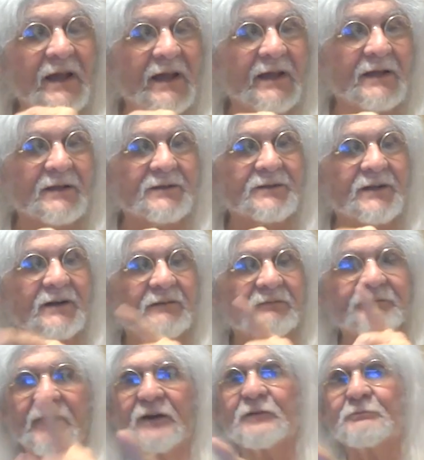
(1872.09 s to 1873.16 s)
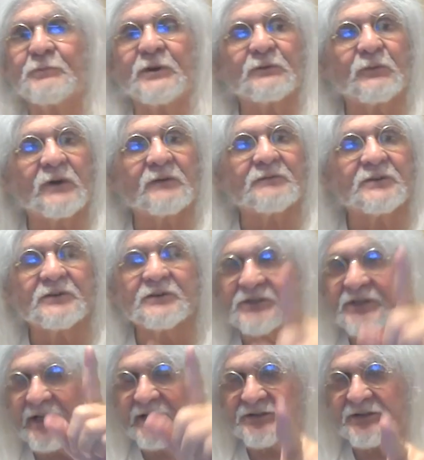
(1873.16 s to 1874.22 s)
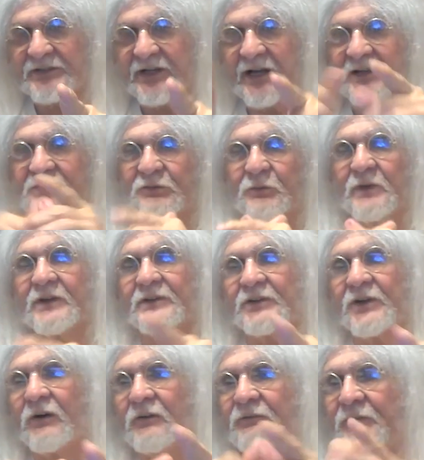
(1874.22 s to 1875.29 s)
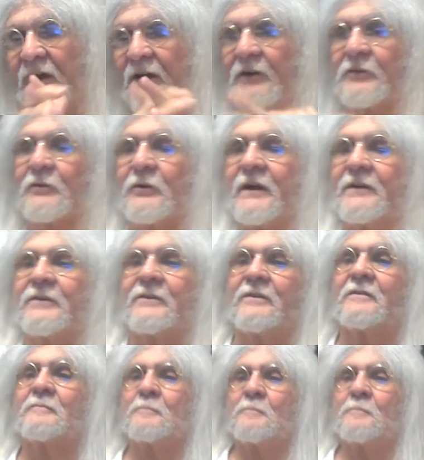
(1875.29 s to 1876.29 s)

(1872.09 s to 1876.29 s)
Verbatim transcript: And uh, Fountain Pen Revolution has a nice red called Firecracker.